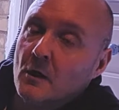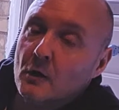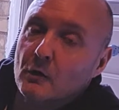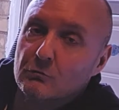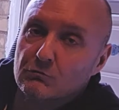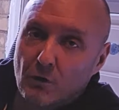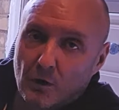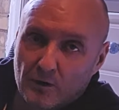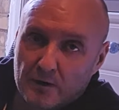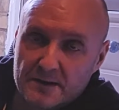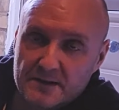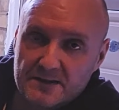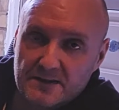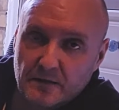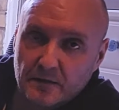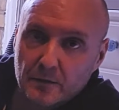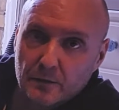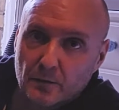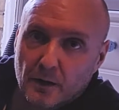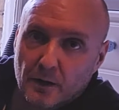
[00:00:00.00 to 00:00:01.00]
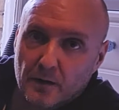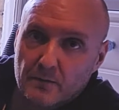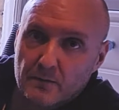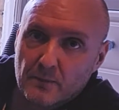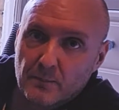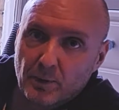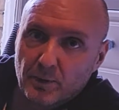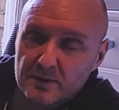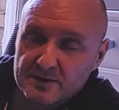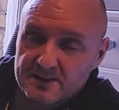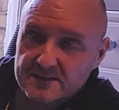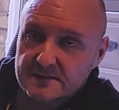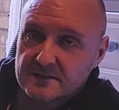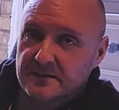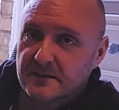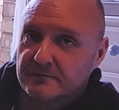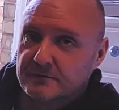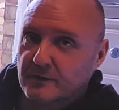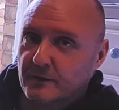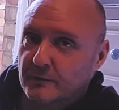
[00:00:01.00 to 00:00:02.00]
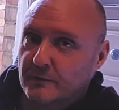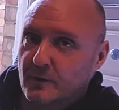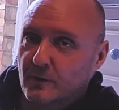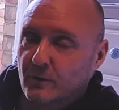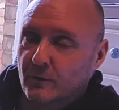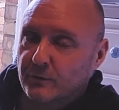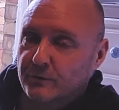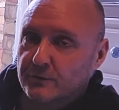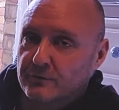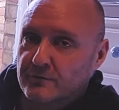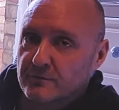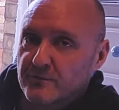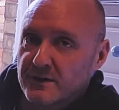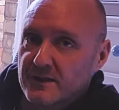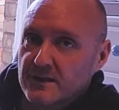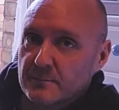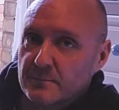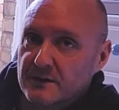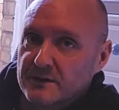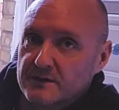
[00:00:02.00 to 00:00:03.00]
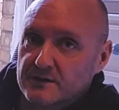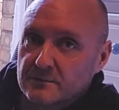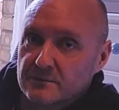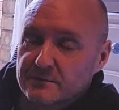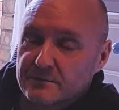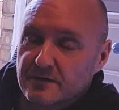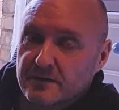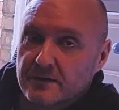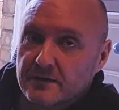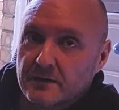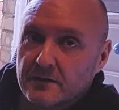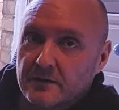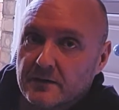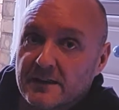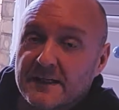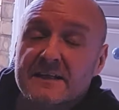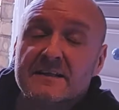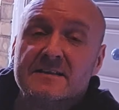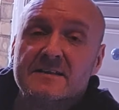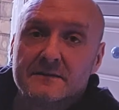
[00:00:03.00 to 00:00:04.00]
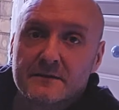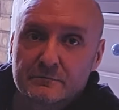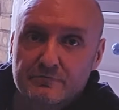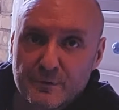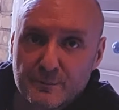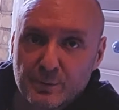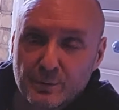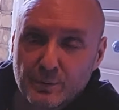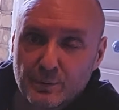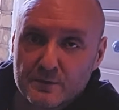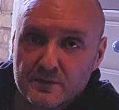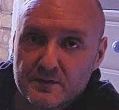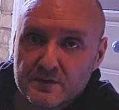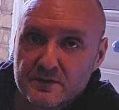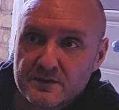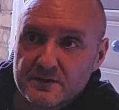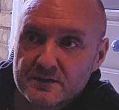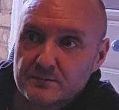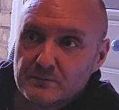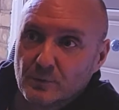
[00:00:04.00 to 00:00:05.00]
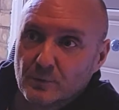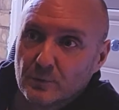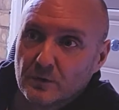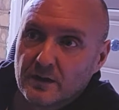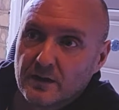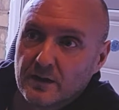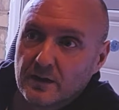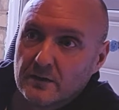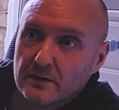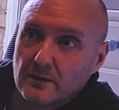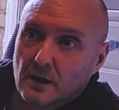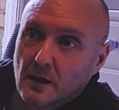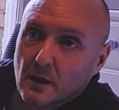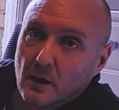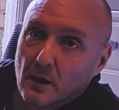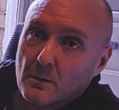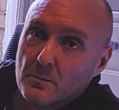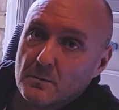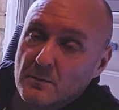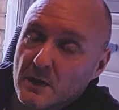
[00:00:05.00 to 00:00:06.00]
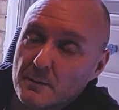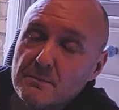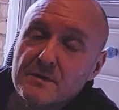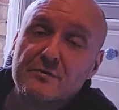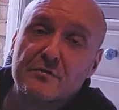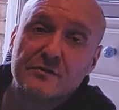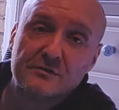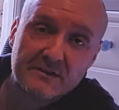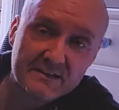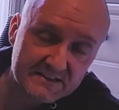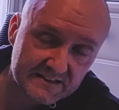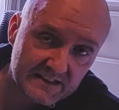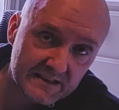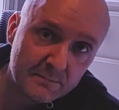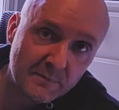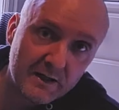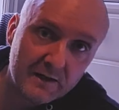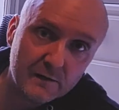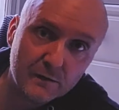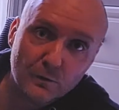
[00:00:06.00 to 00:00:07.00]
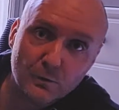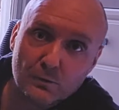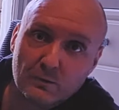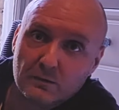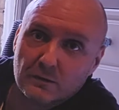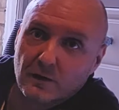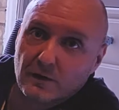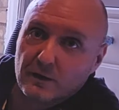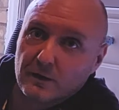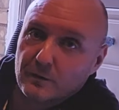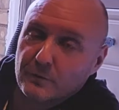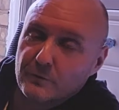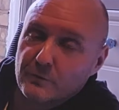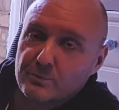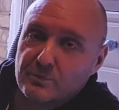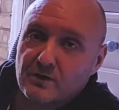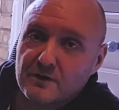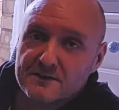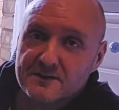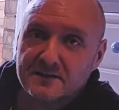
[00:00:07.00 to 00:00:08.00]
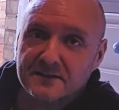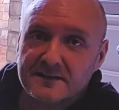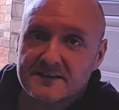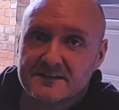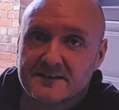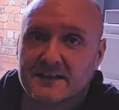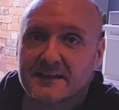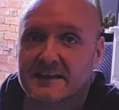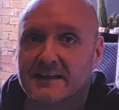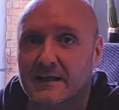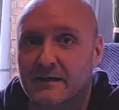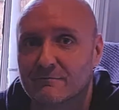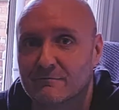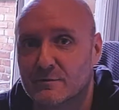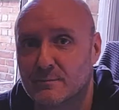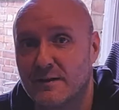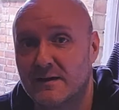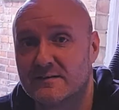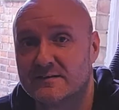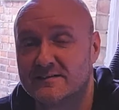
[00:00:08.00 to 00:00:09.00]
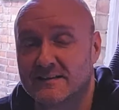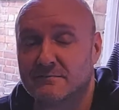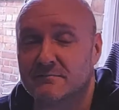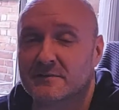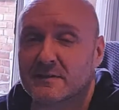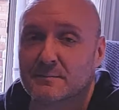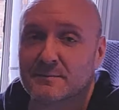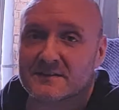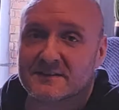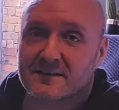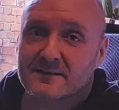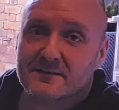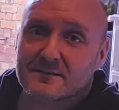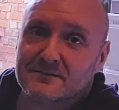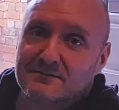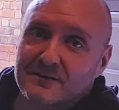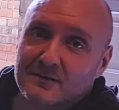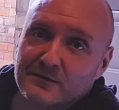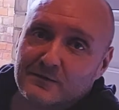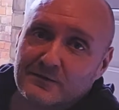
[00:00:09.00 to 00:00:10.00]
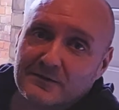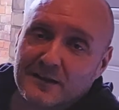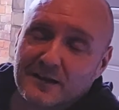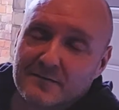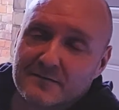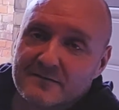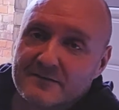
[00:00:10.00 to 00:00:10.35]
Right, so the policy is going to have to go on hold for a minute because we've had an incident reported this morning, a misaddressed email. Unsurprisingly, as they account for about 70% of our